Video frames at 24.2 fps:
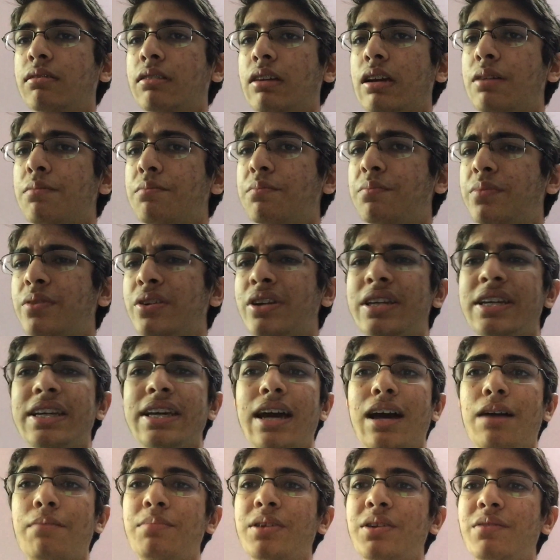I'm pretty
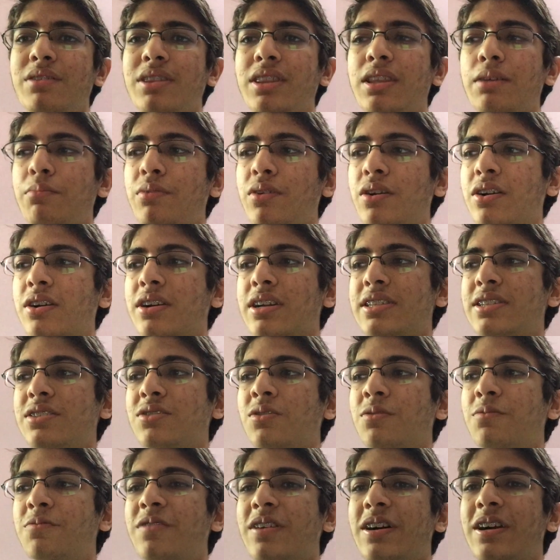happy with the progress
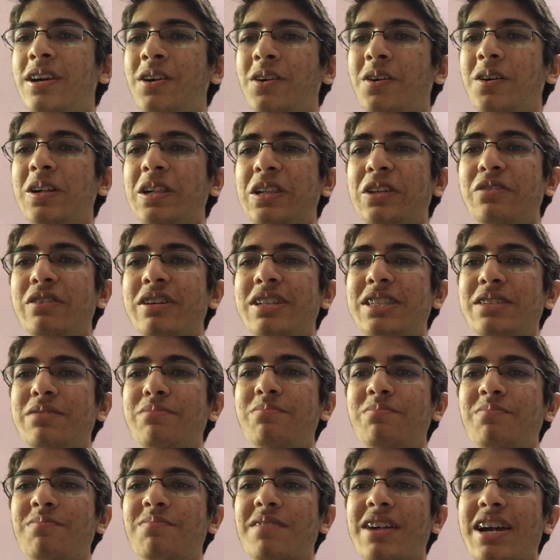so far, although it's
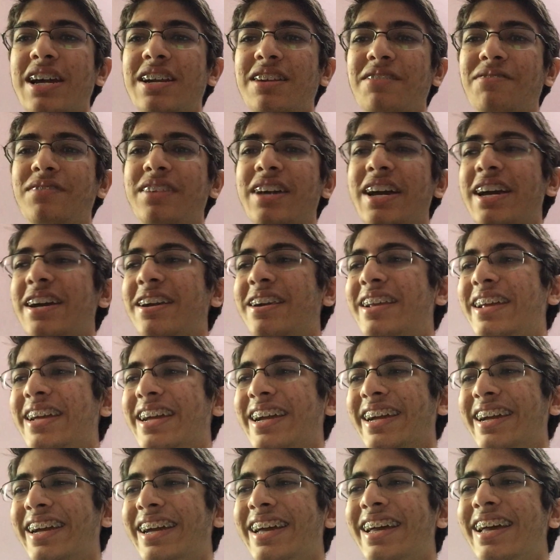kind of
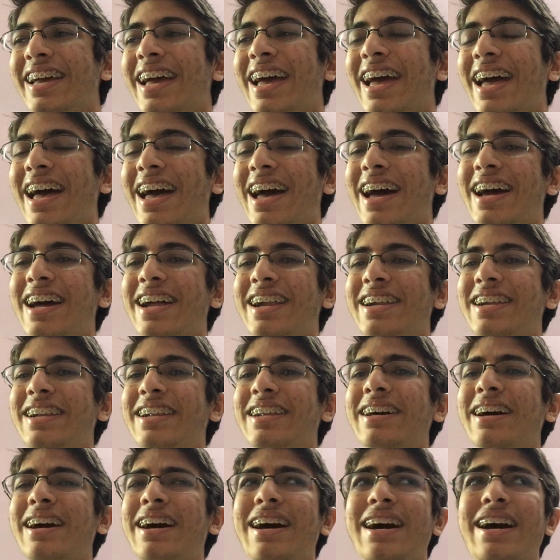tiring.
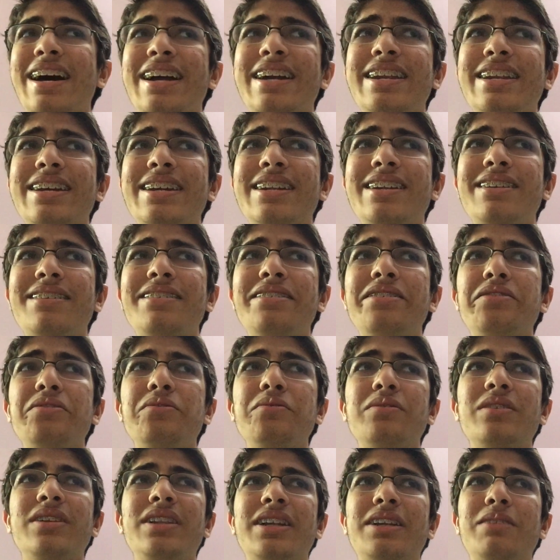And I did do
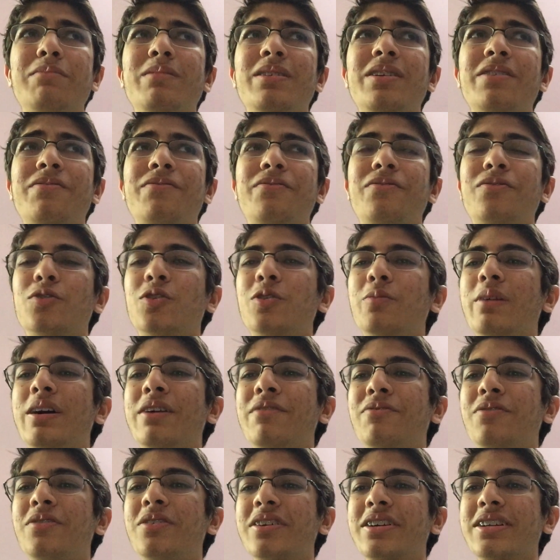a little bit of
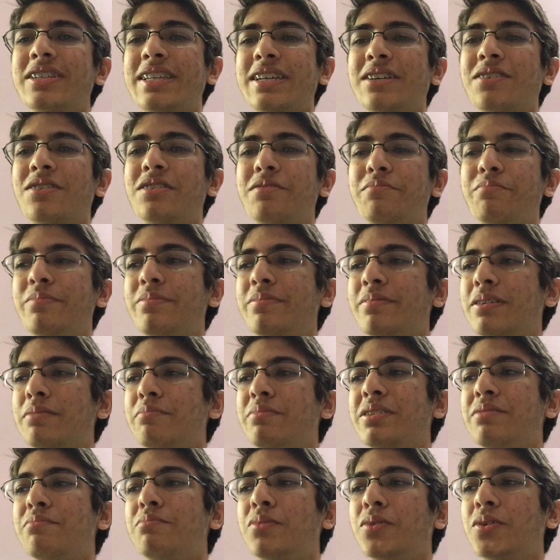4x4 because I got a
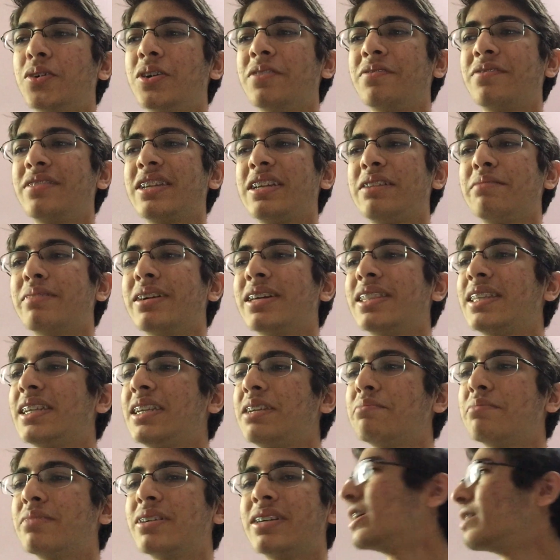bit bored of
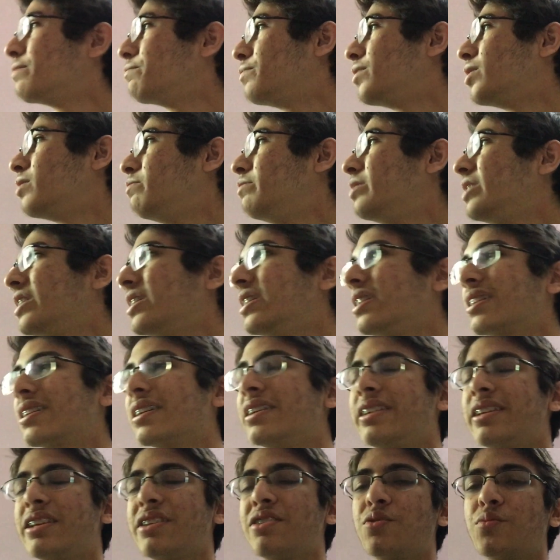3x3, but I'm probably going to
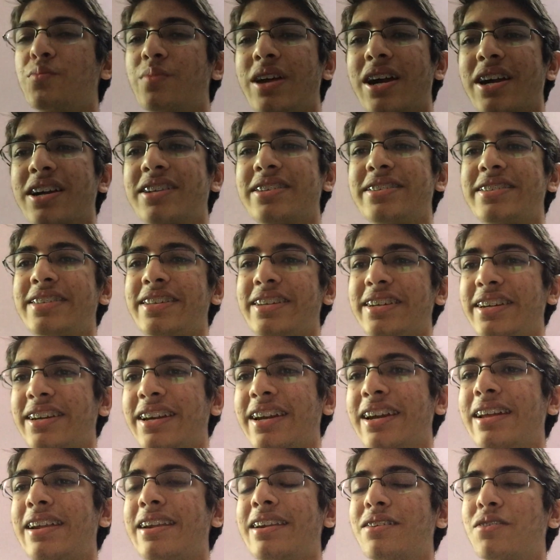continue practicing
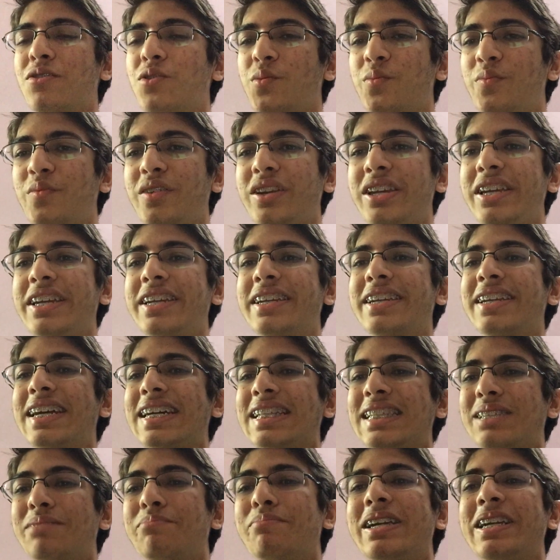and hopefully it
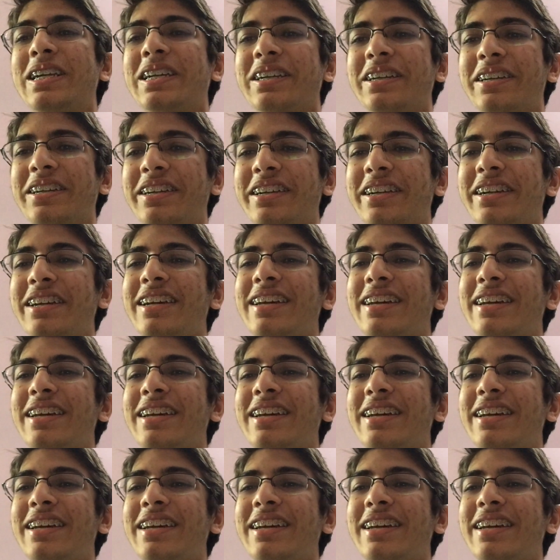gets better.